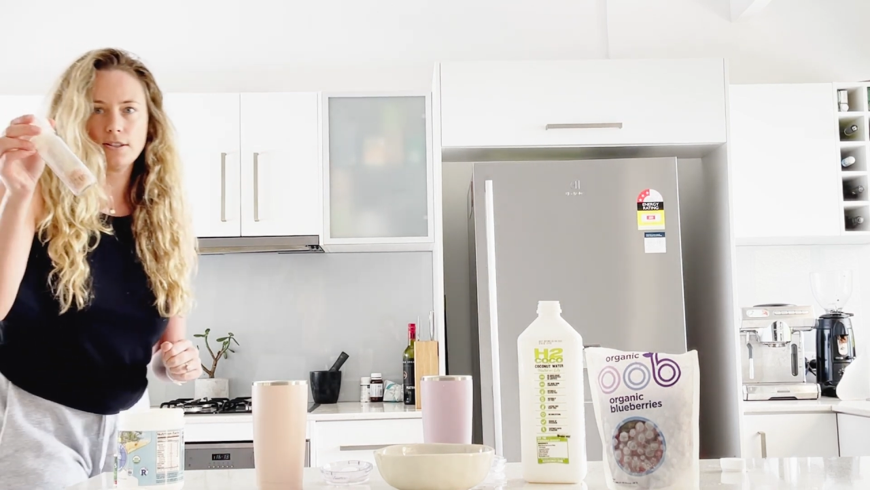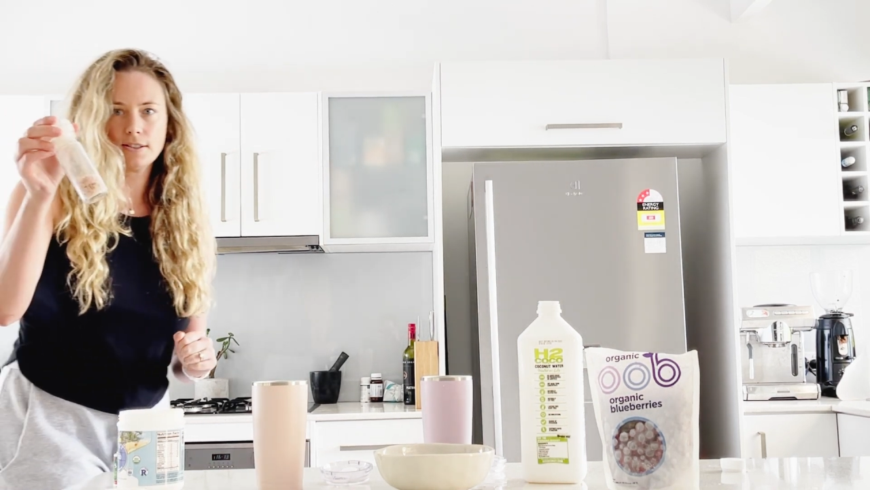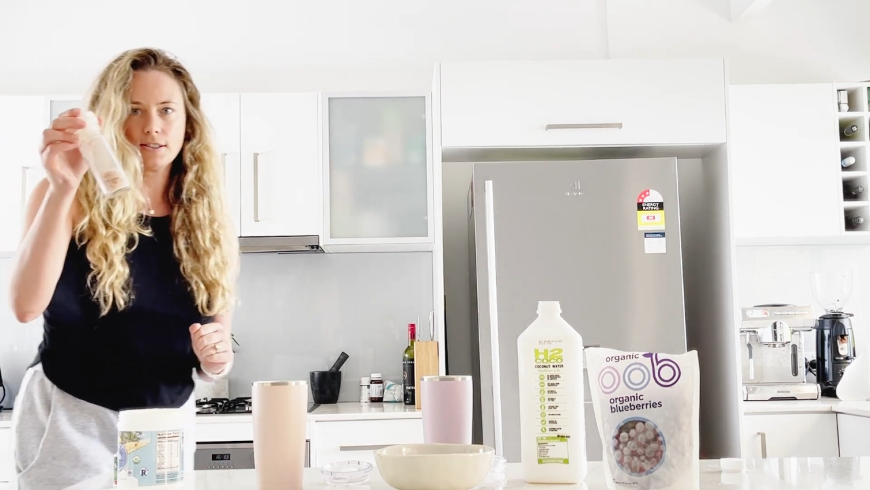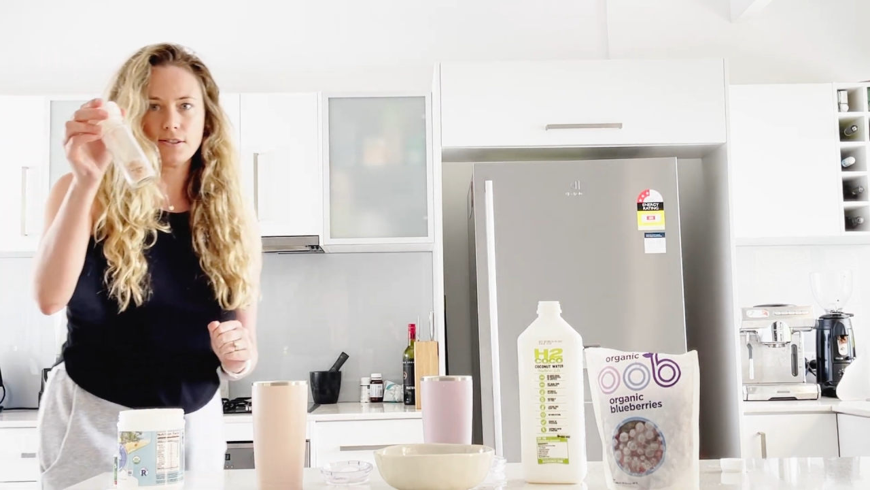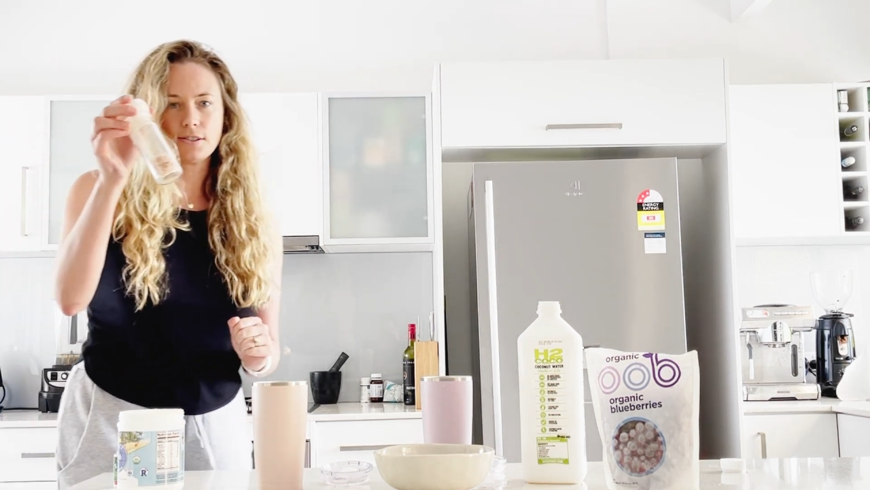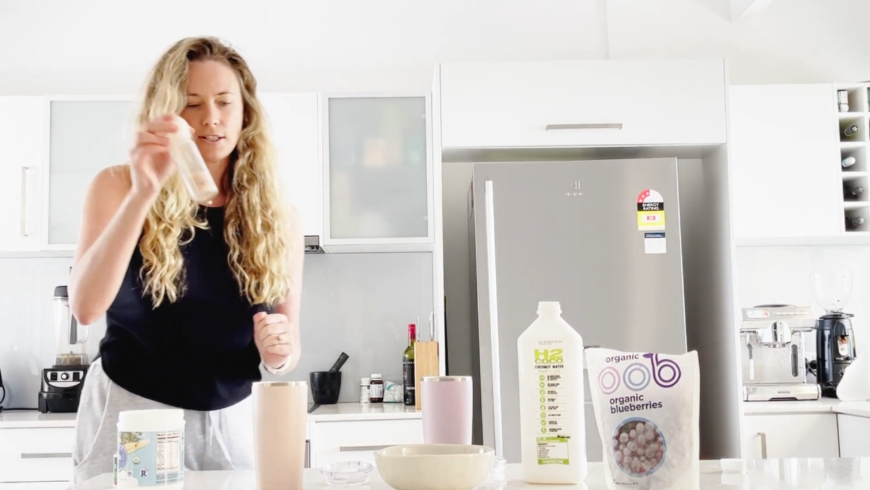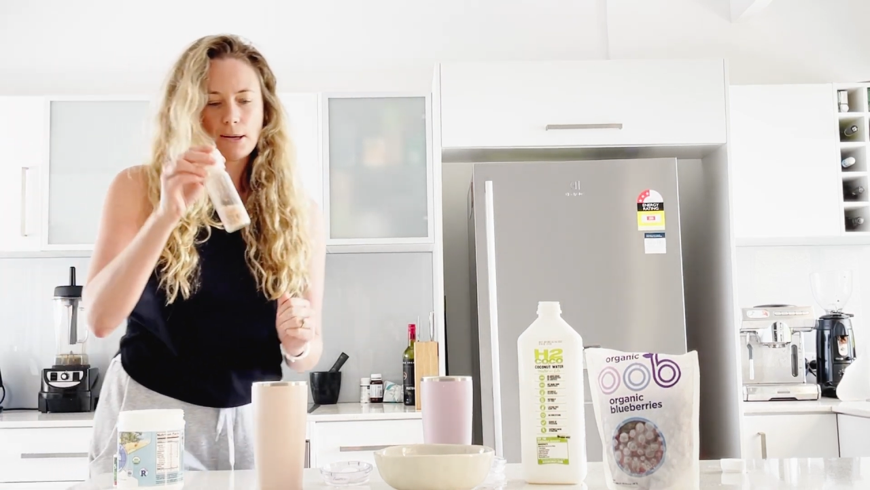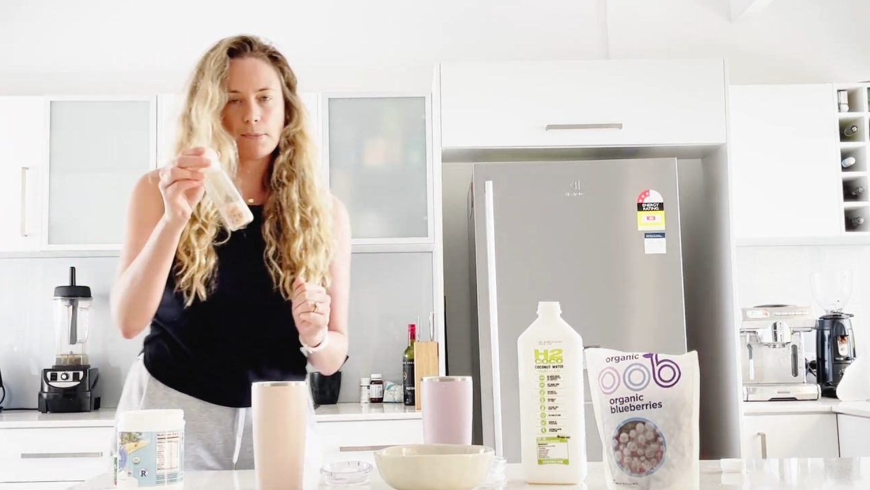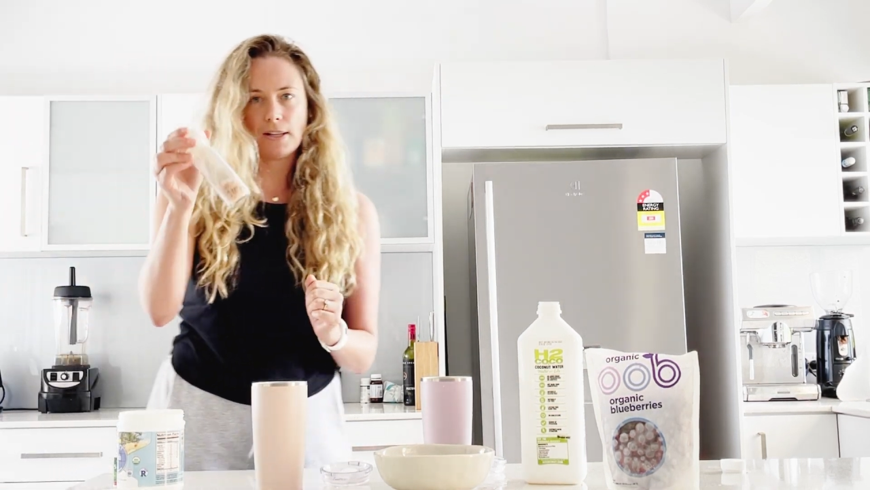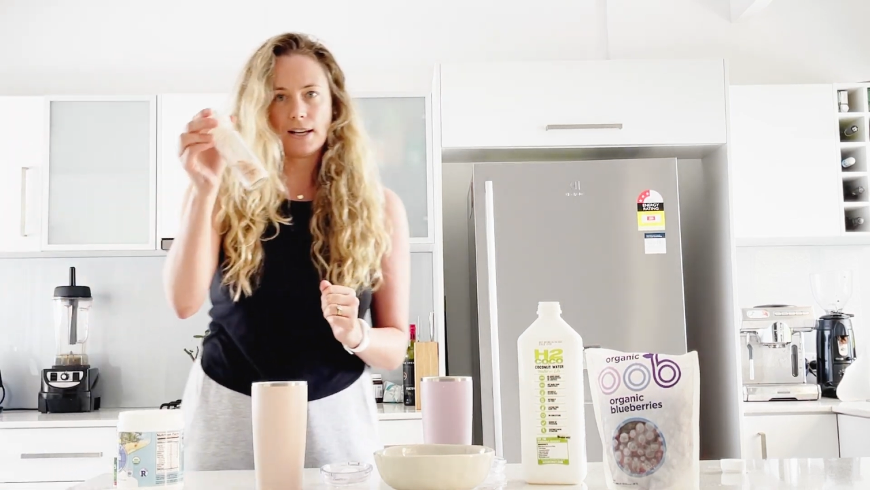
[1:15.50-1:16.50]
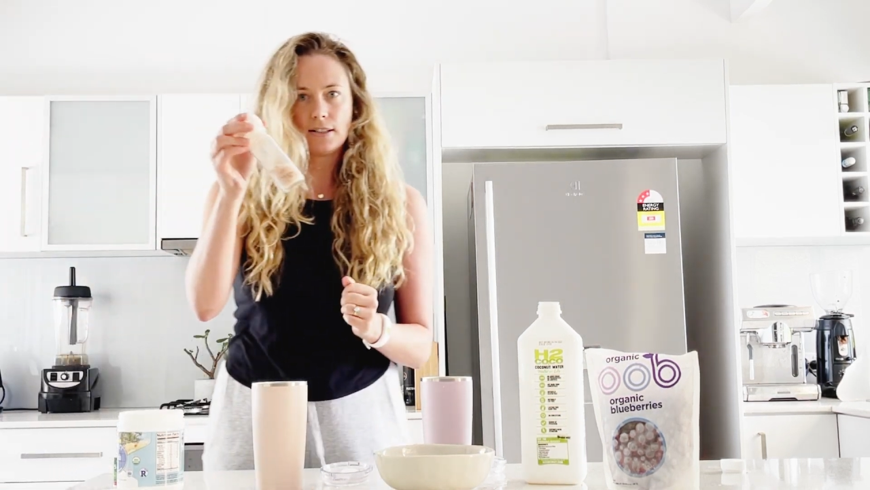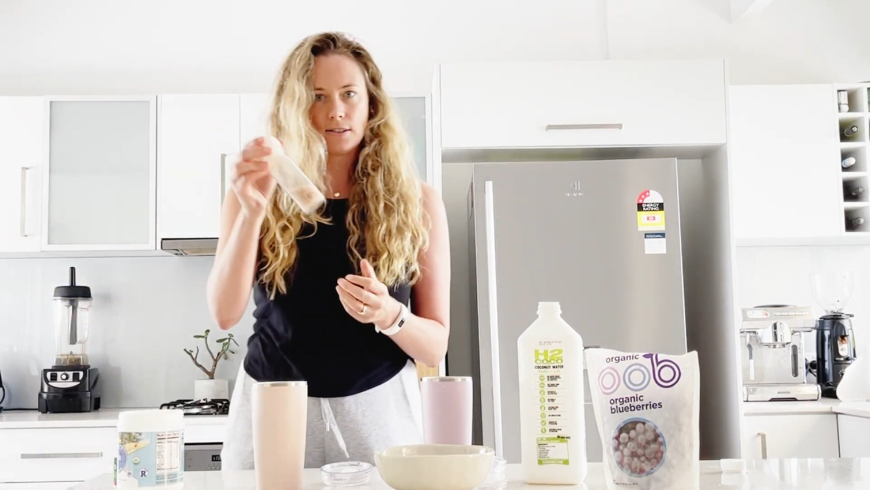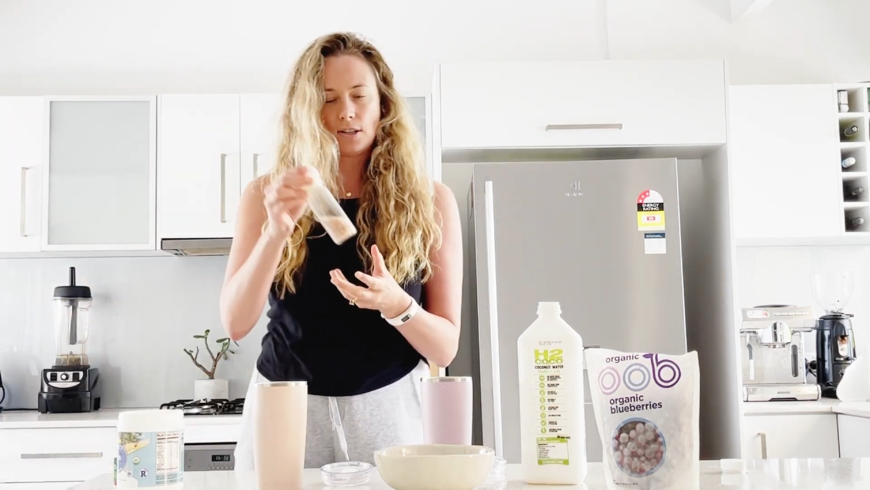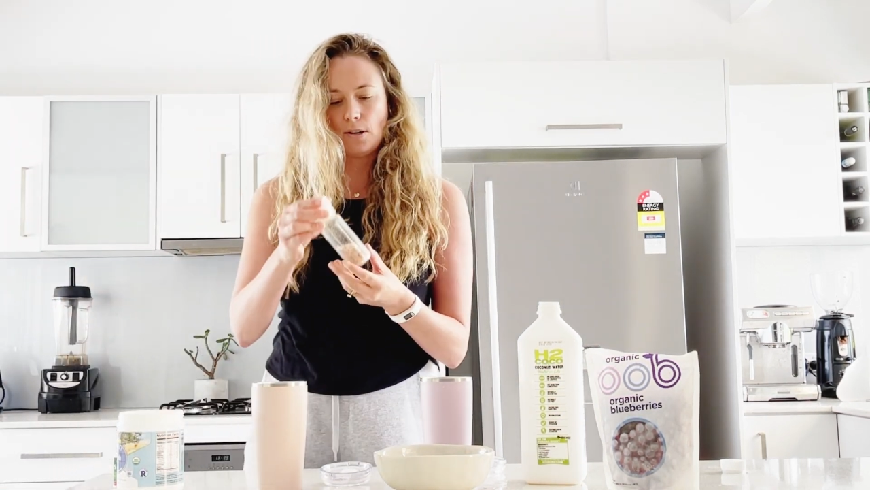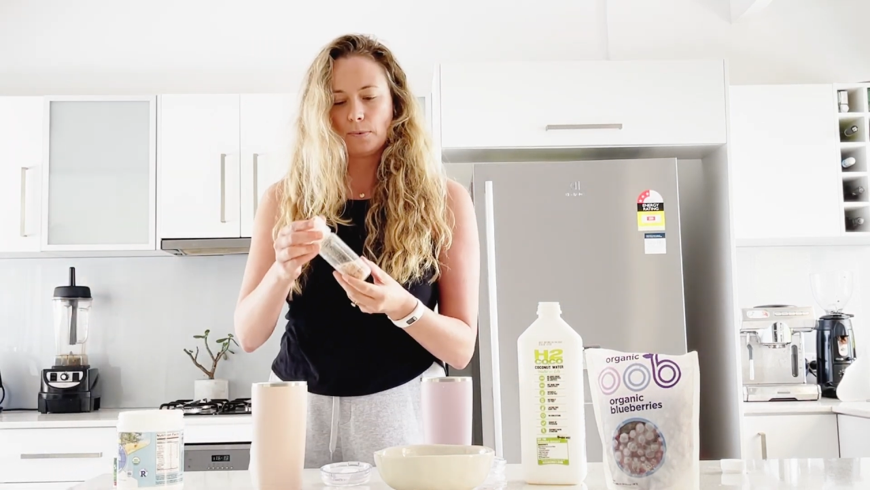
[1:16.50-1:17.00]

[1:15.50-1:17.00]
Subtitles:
is just Himalayan salt,